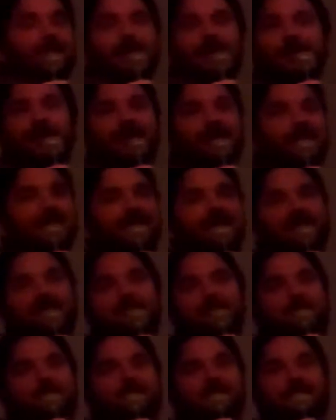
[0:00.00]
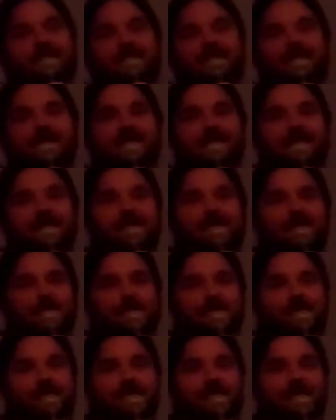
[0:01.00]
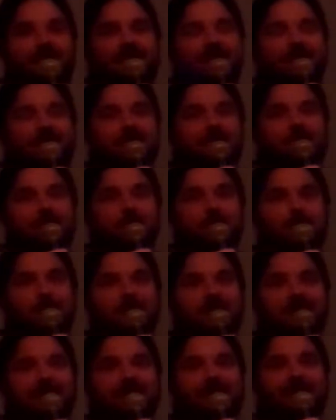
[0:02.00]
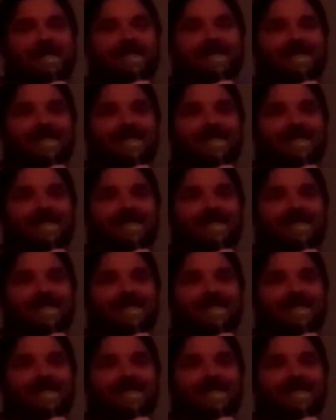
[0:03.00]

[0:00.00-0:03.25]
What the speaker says: I can't answer that. I never knew the man.